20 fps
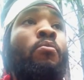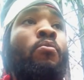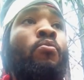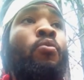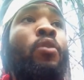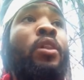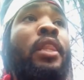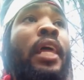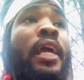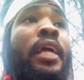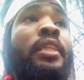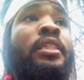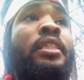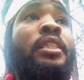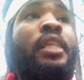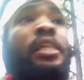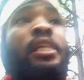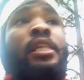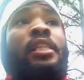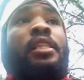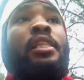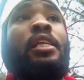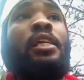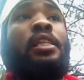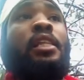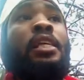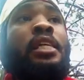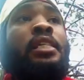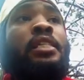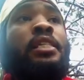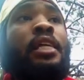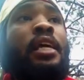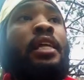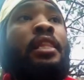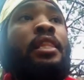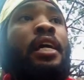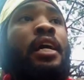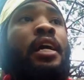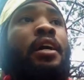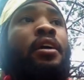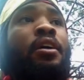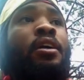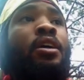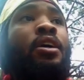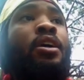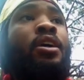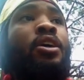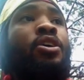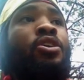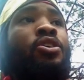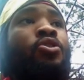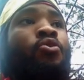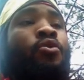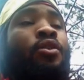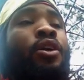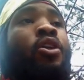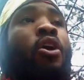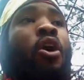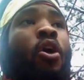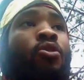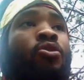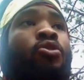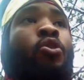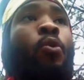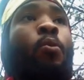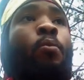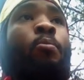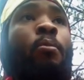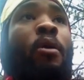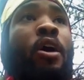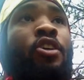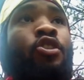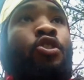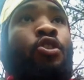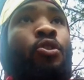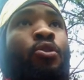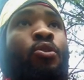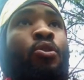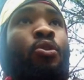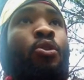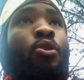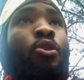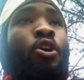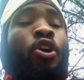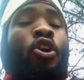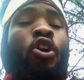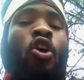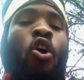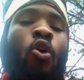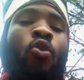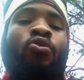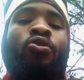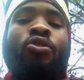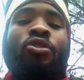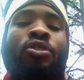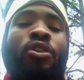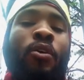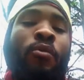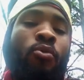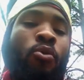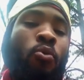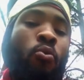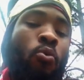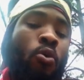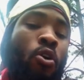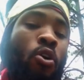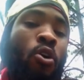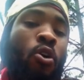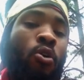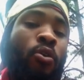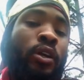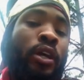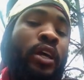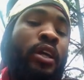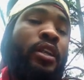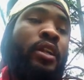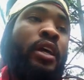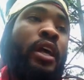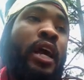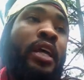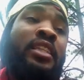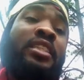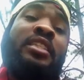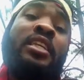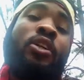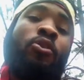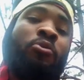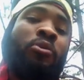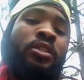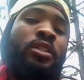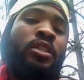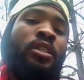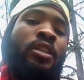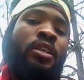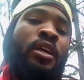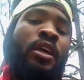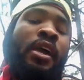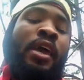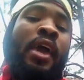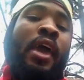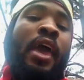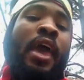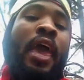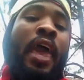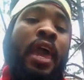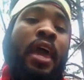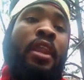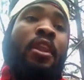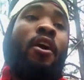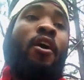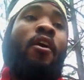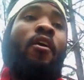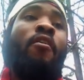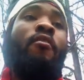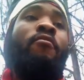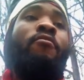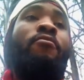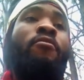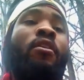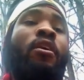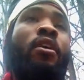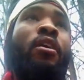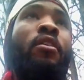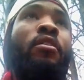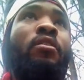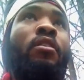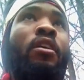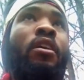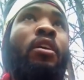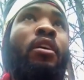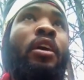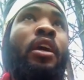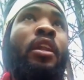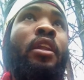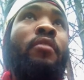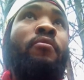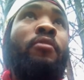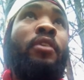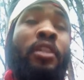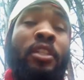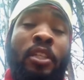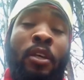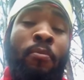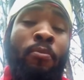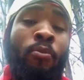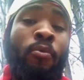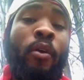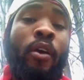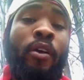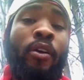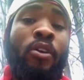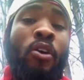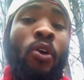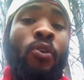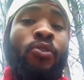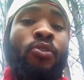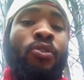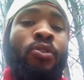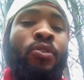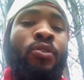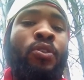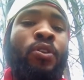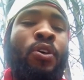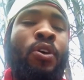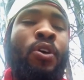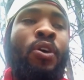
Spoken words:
relates he said that you can also measure the cultures of the world in antiquity and of contemporary cultures.